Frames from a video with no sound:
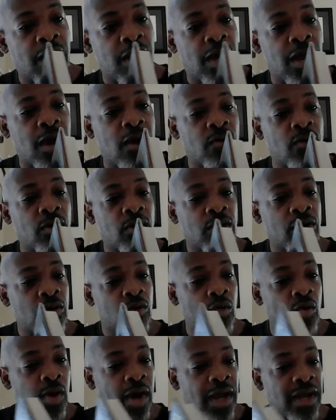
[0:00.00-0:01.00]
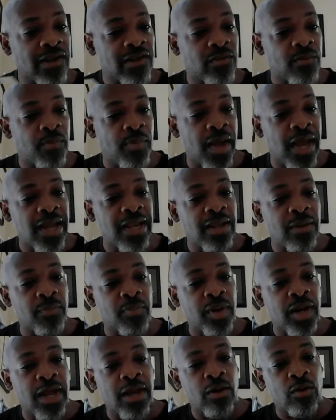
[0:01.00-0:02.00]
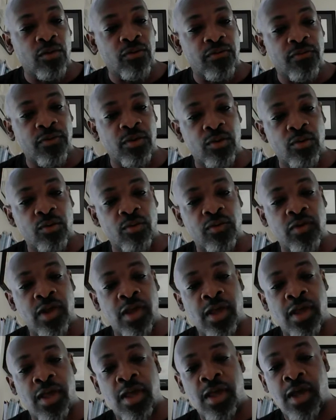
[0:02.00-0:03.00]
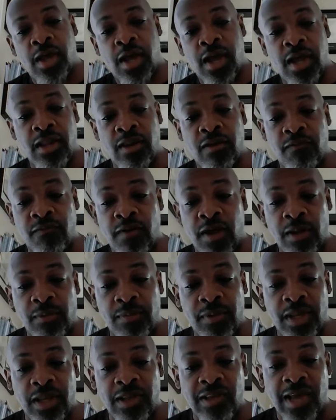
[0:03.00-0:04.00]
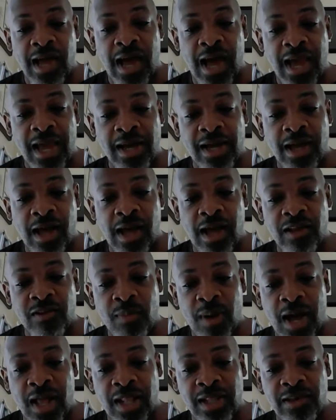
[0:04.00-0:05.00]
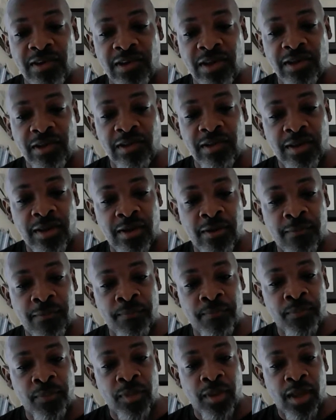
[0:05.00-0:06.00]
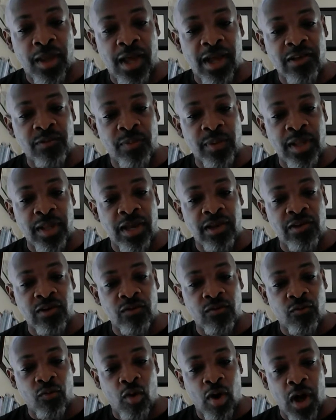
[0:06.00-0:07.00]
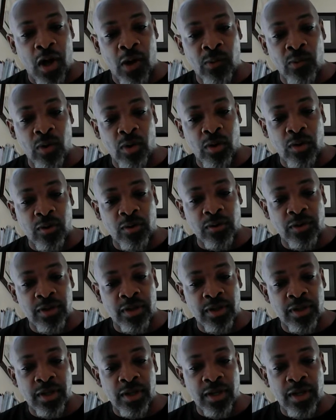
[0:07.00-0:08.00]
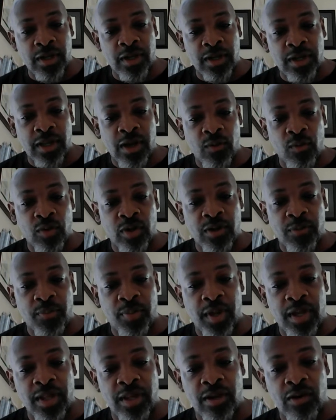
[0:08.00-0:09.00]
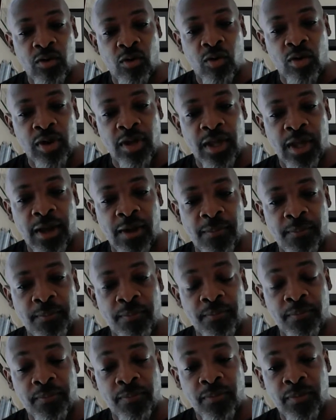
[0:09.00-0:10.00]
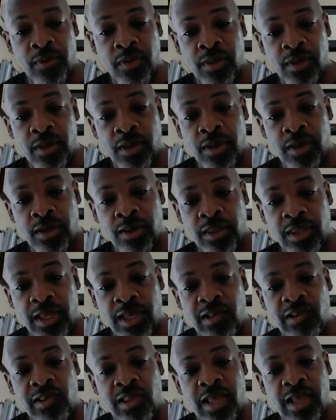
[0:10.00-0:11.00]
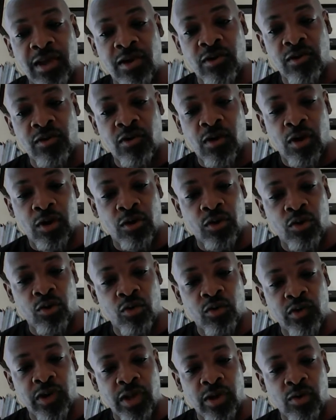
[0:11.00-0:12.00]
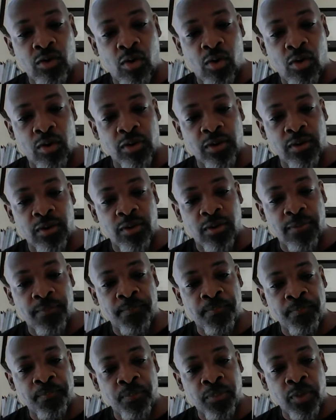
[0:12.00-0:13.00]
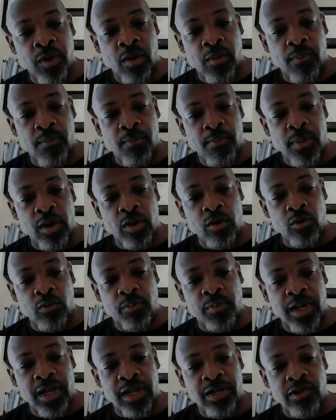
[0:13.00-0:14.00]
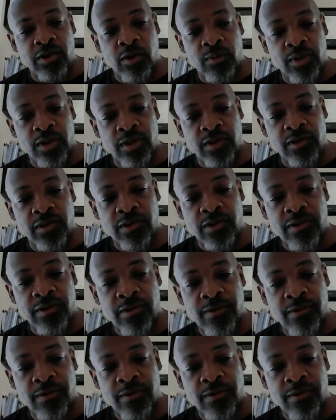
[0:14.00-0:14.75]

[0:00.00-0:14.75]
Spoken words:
Era who expanded Plato's views and developed entire cosmologies, explanations for our world, that were dependent on him. These thinkers are usually called Middle Platonists.